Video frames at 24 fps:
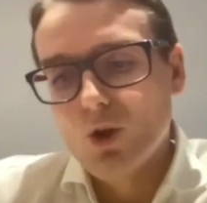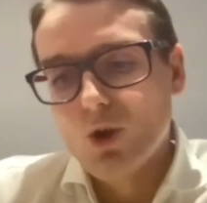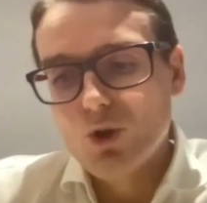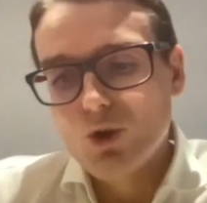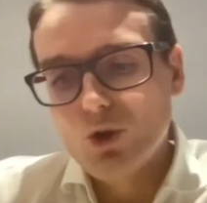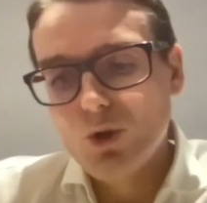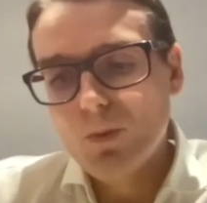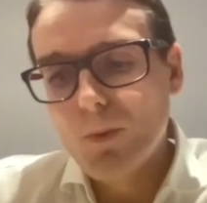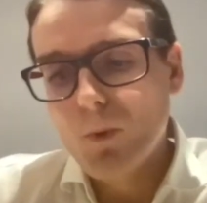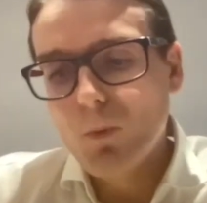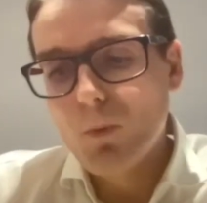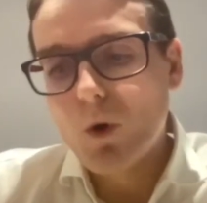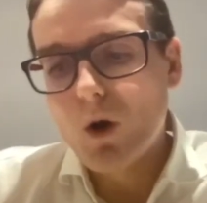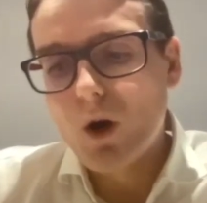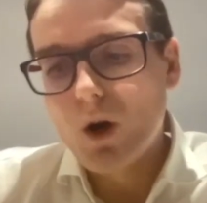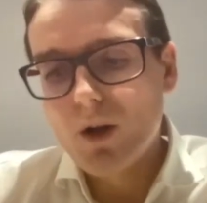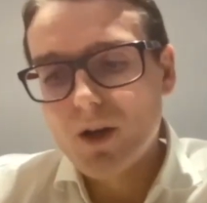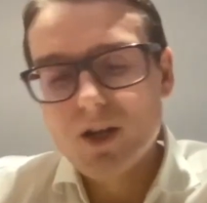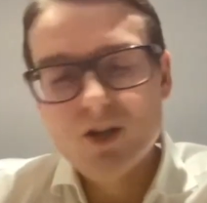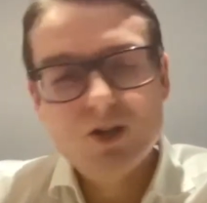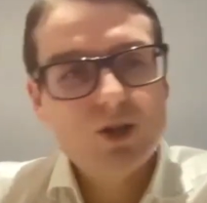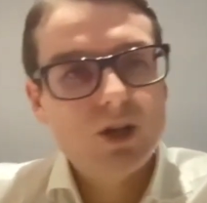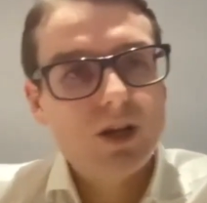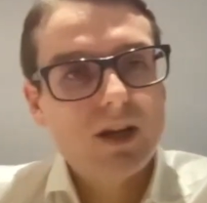Number one
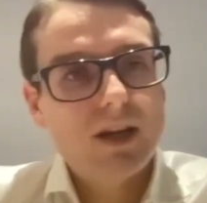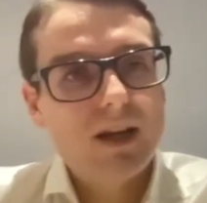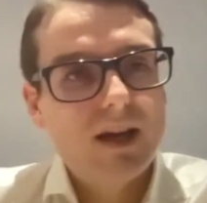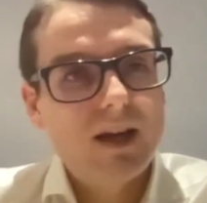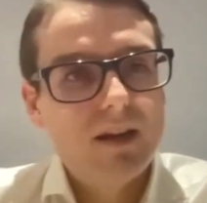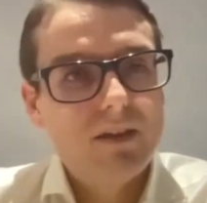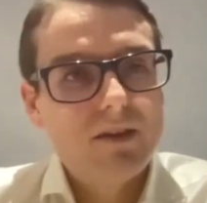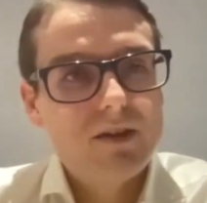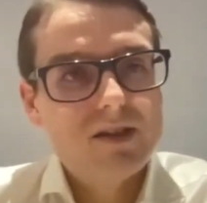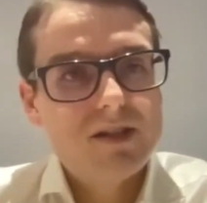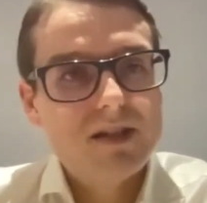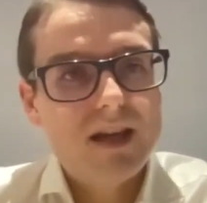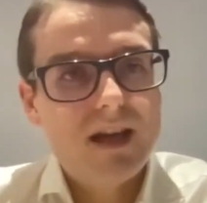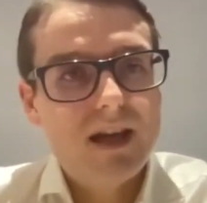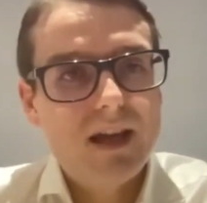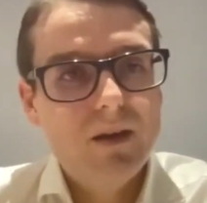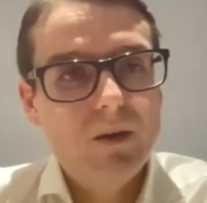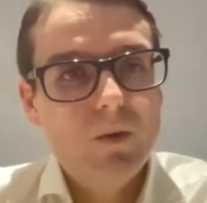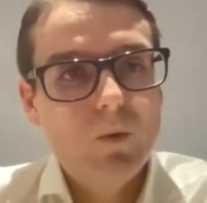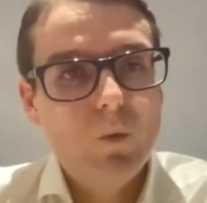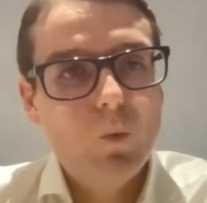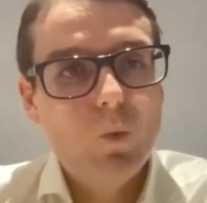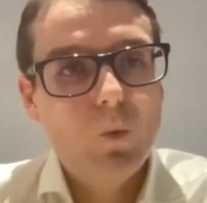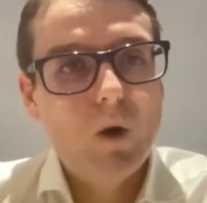is you can either
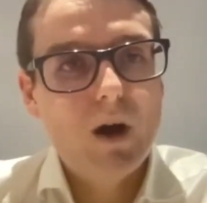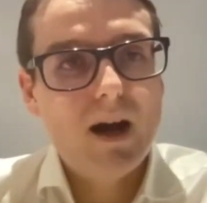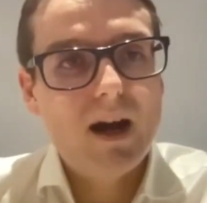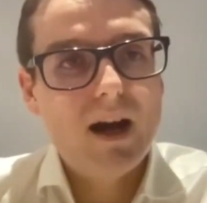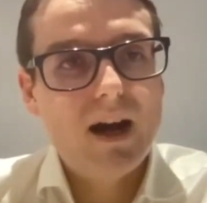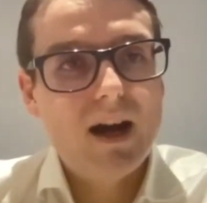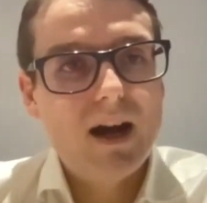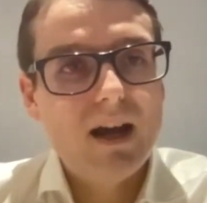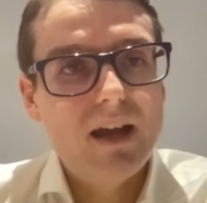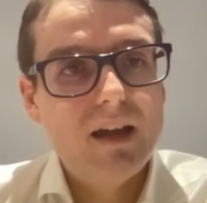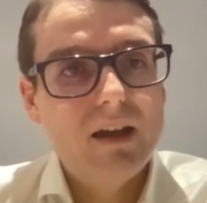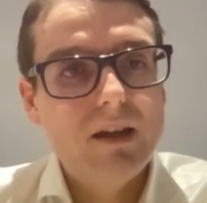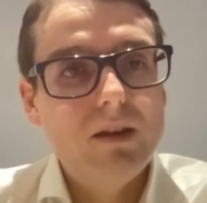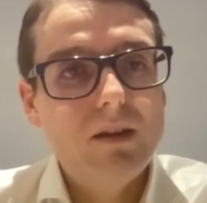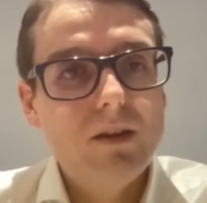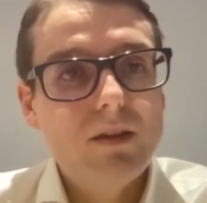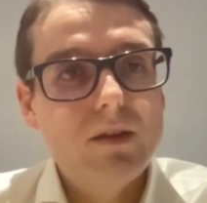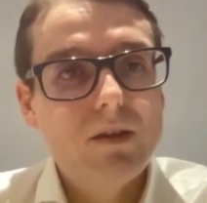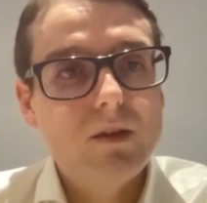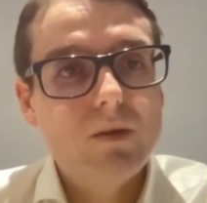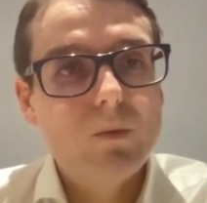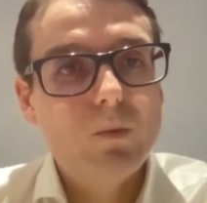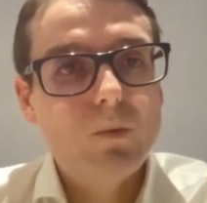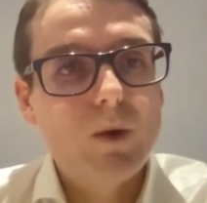say why
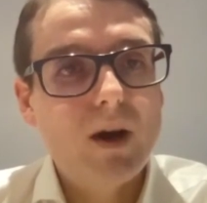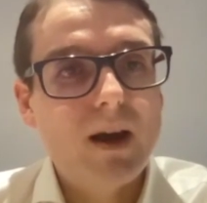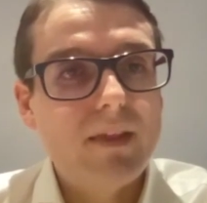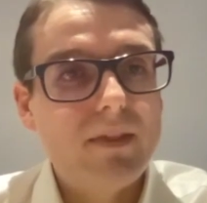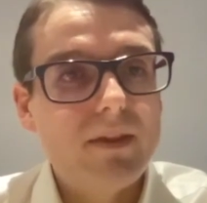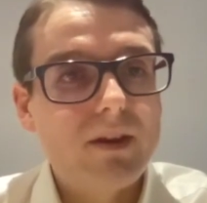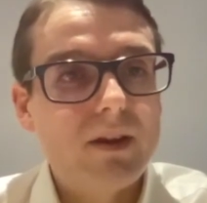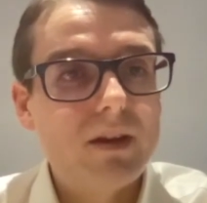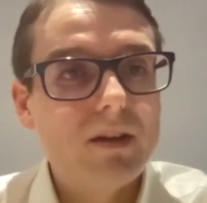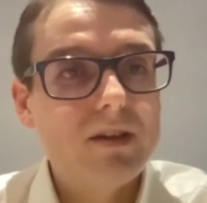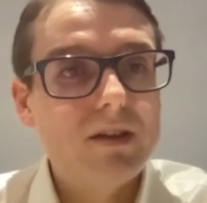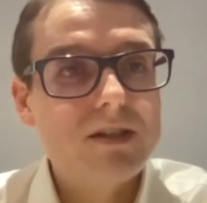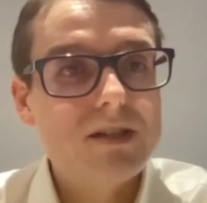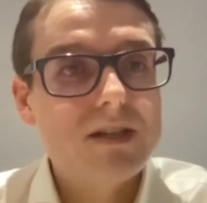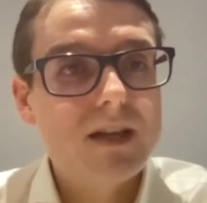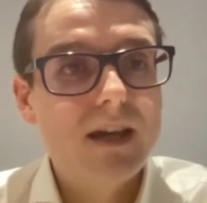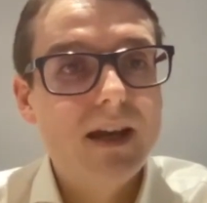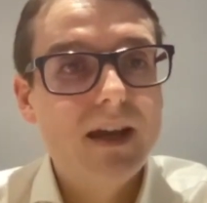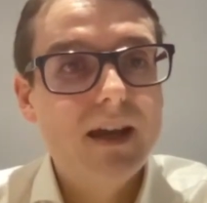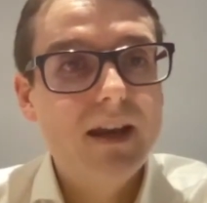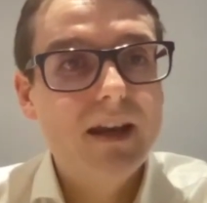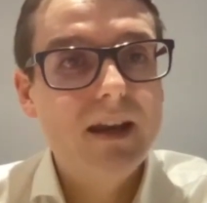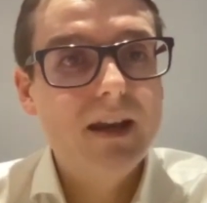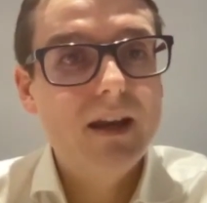the
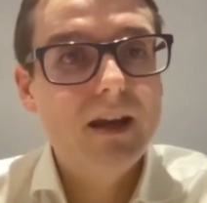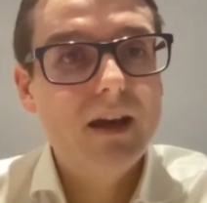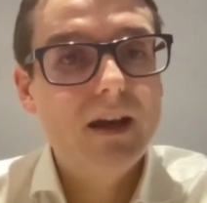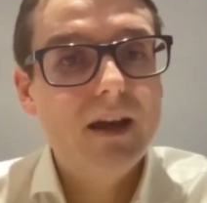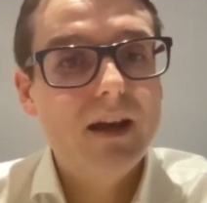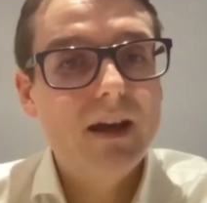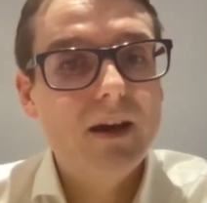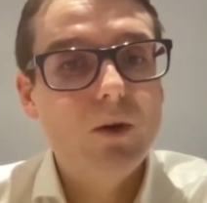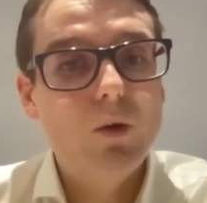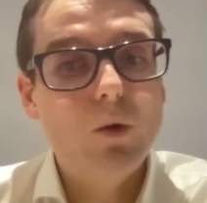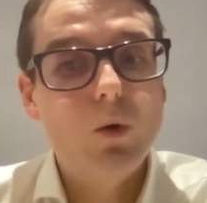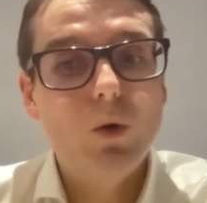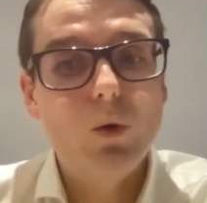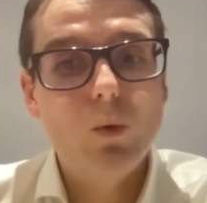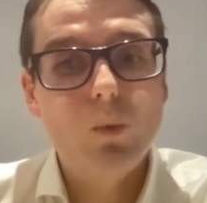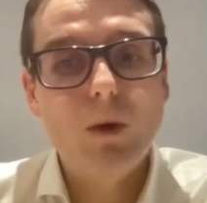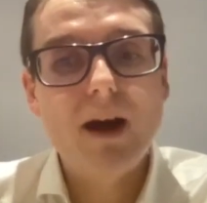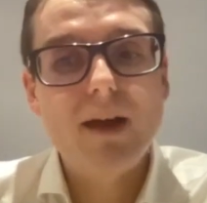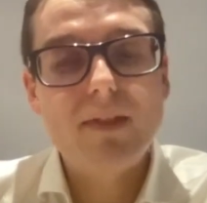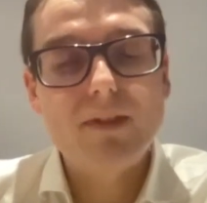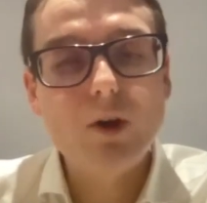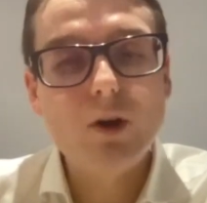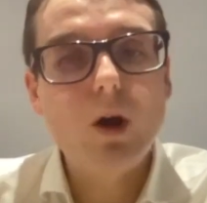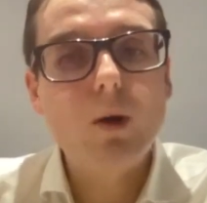concern or
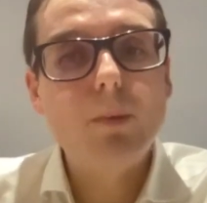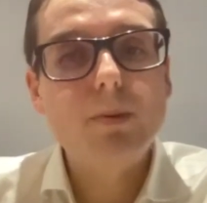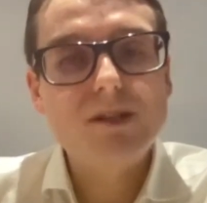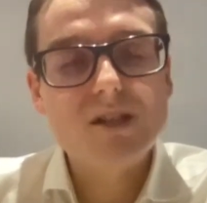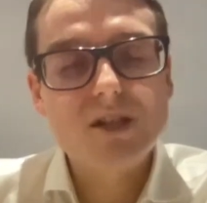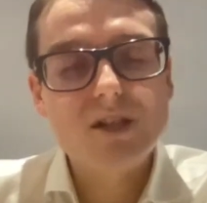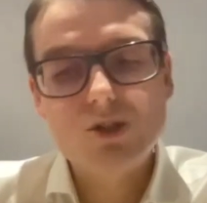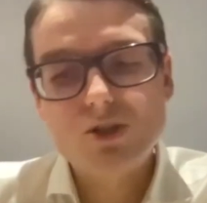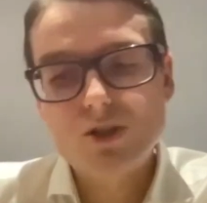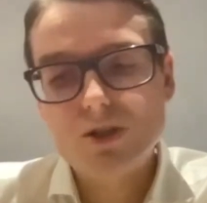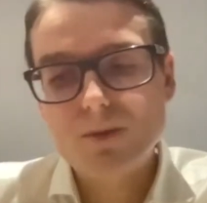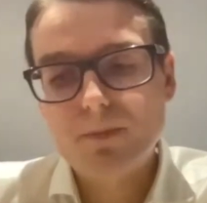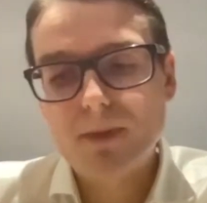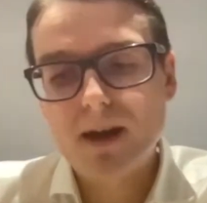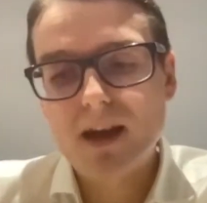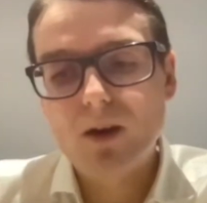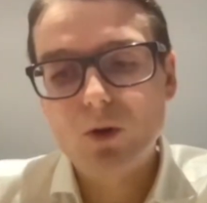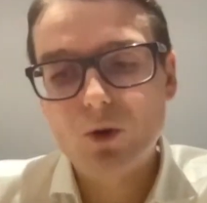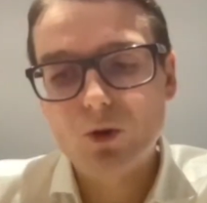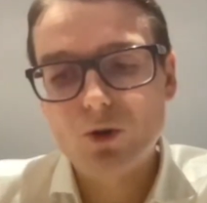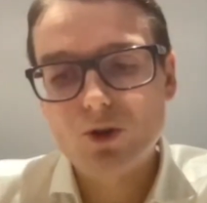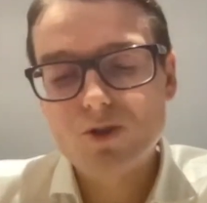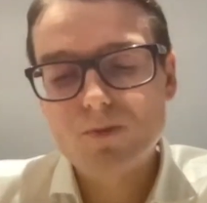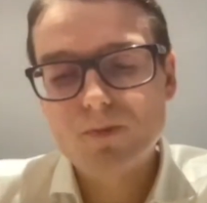why the opposition to
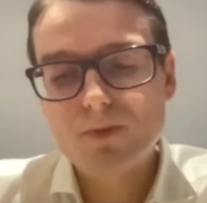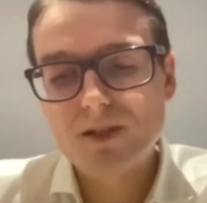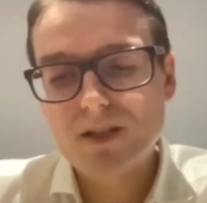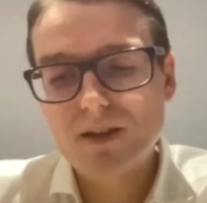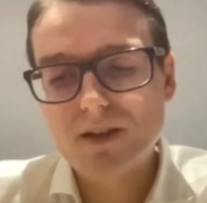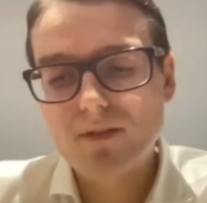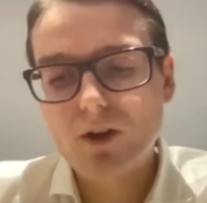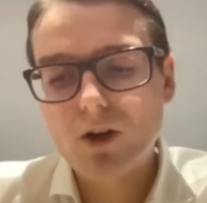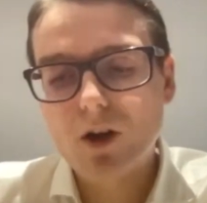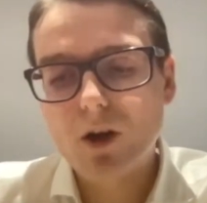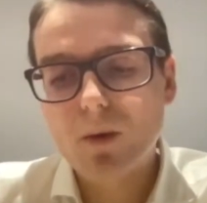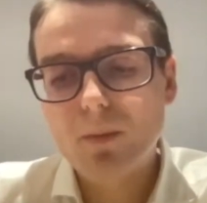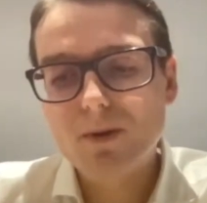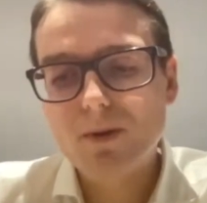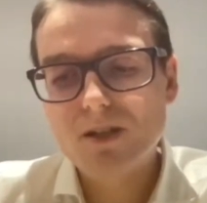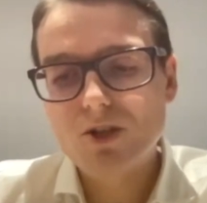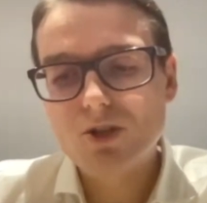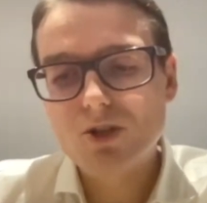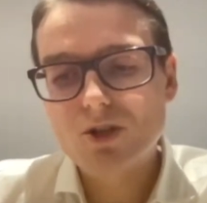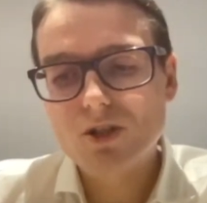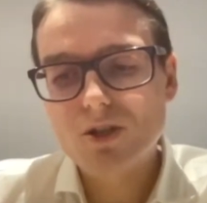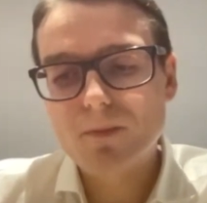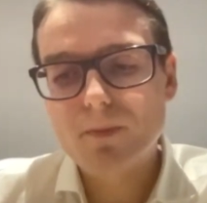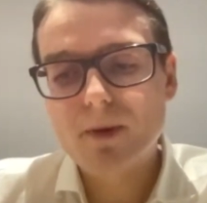bail or a specific
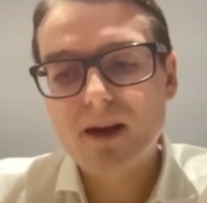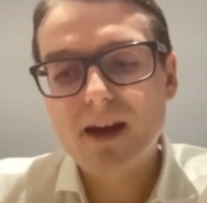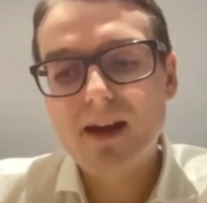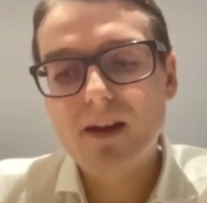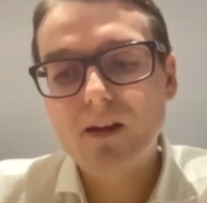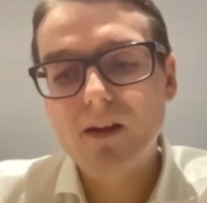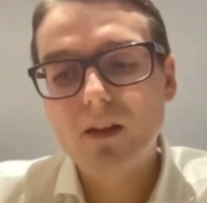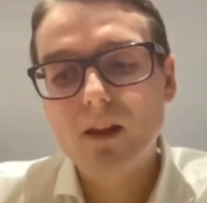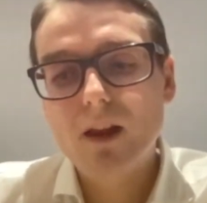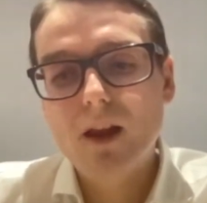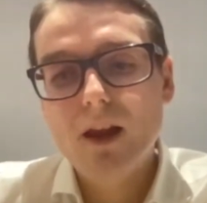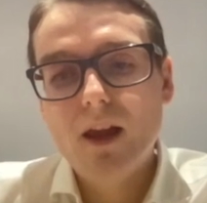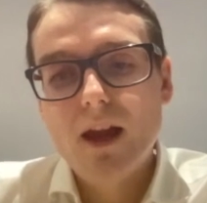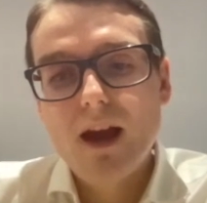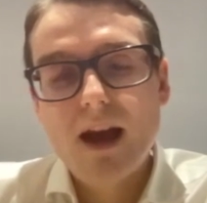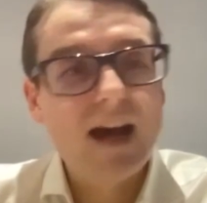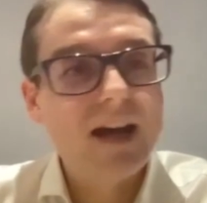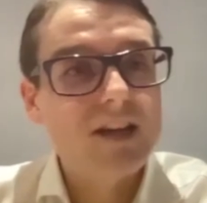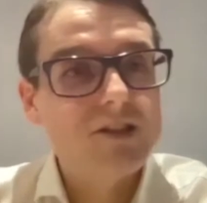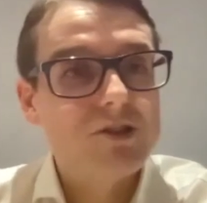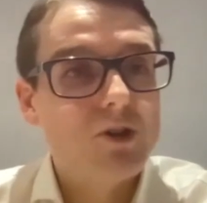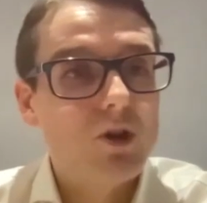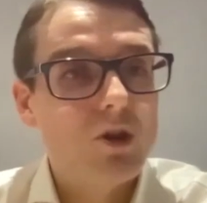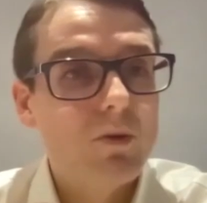opposition to bail
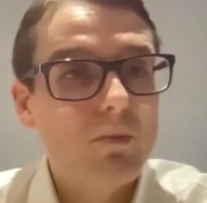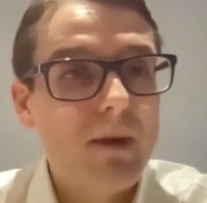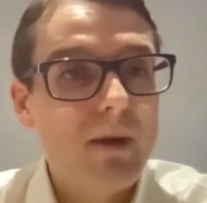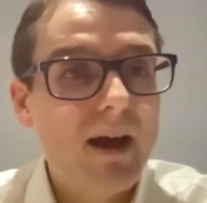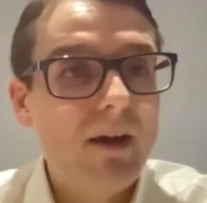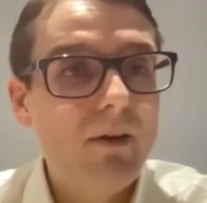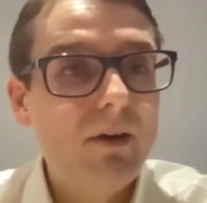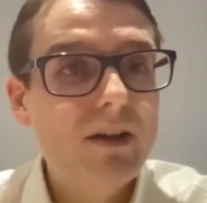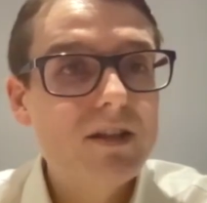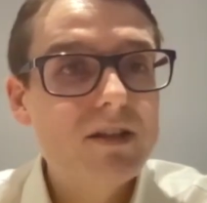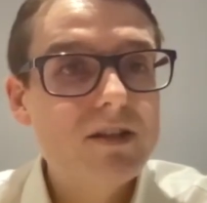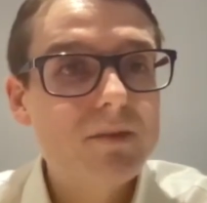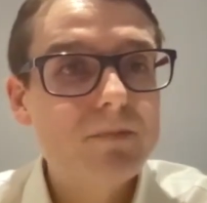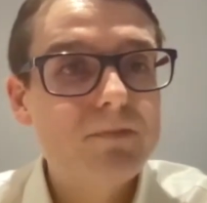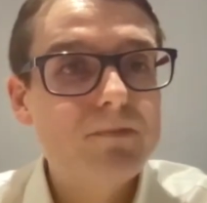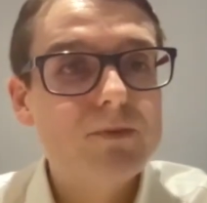has no merit.